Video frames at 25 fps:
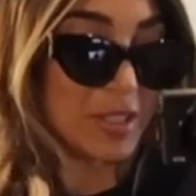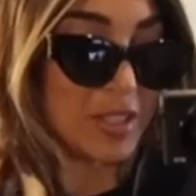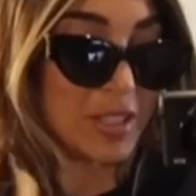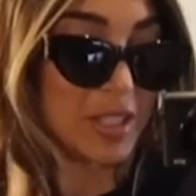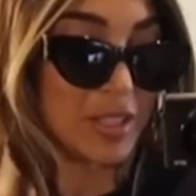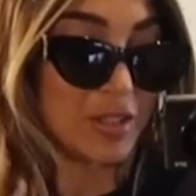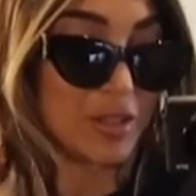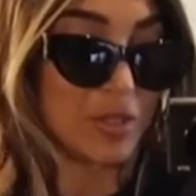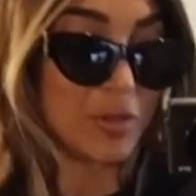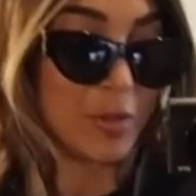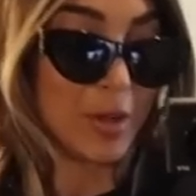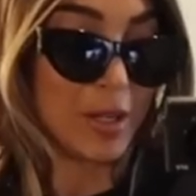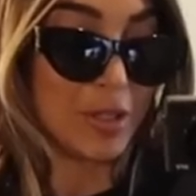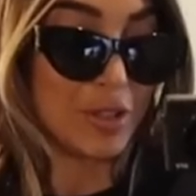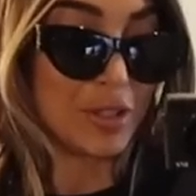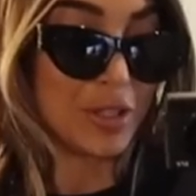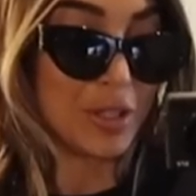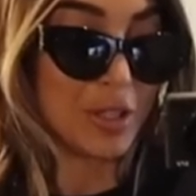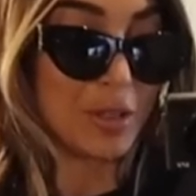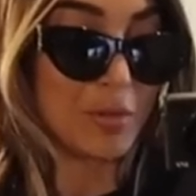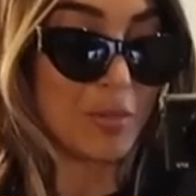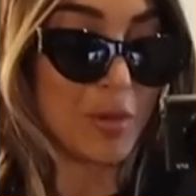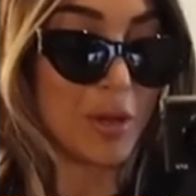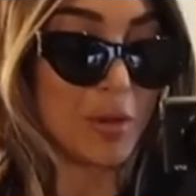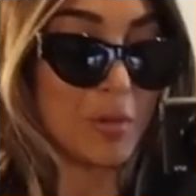situation
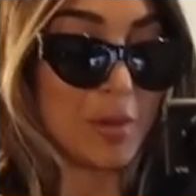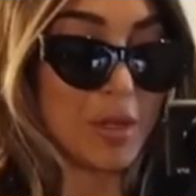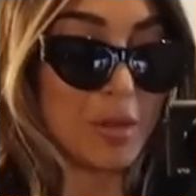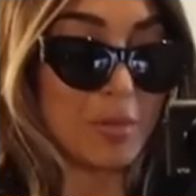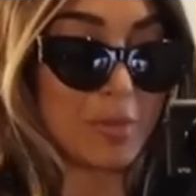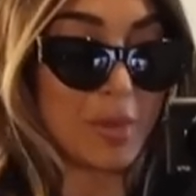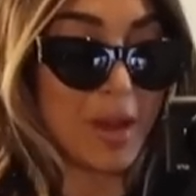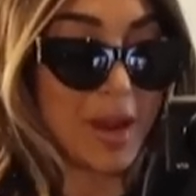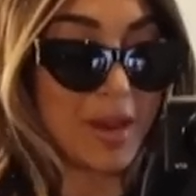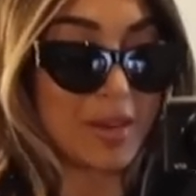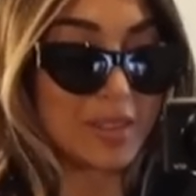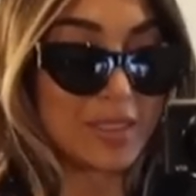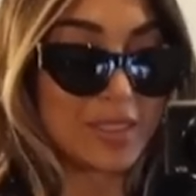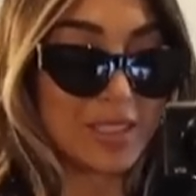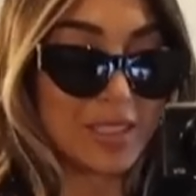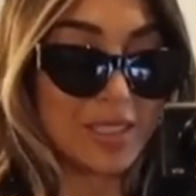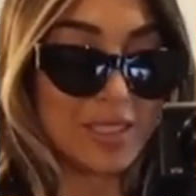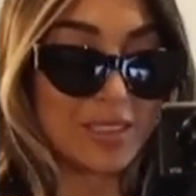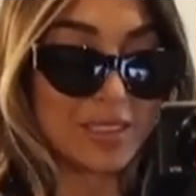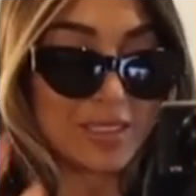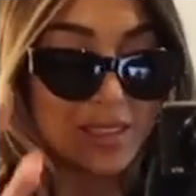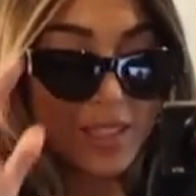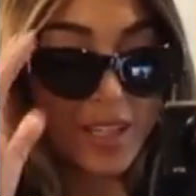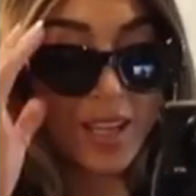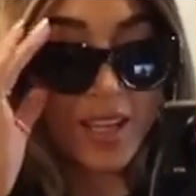at the moment in Paris
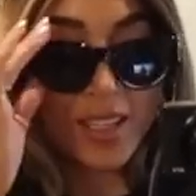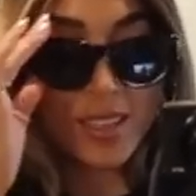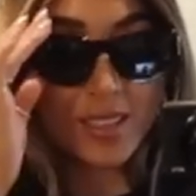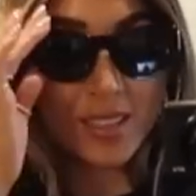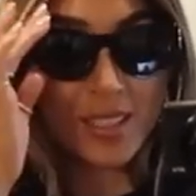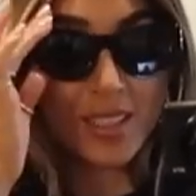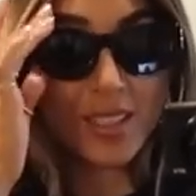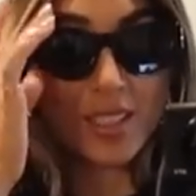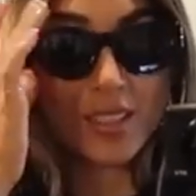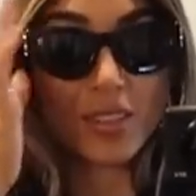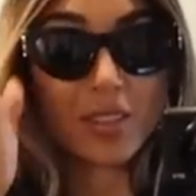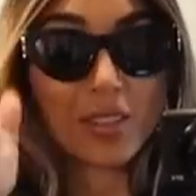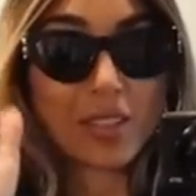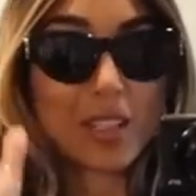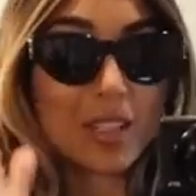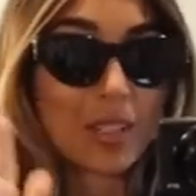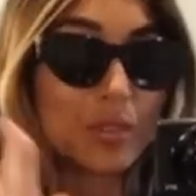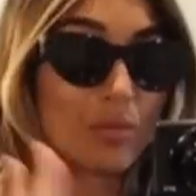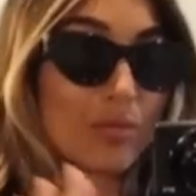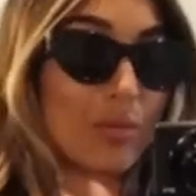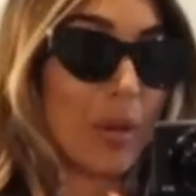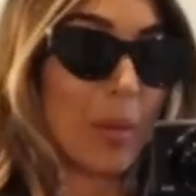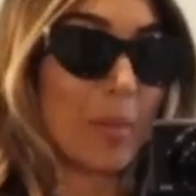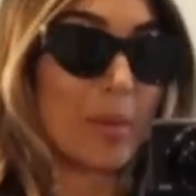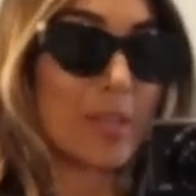isn't ideal.
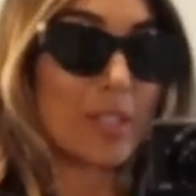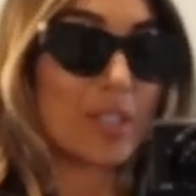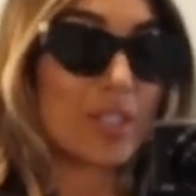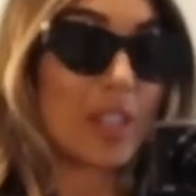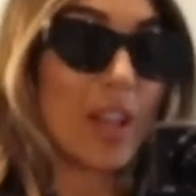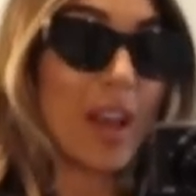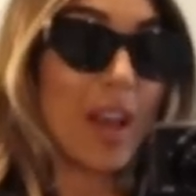There's rubbish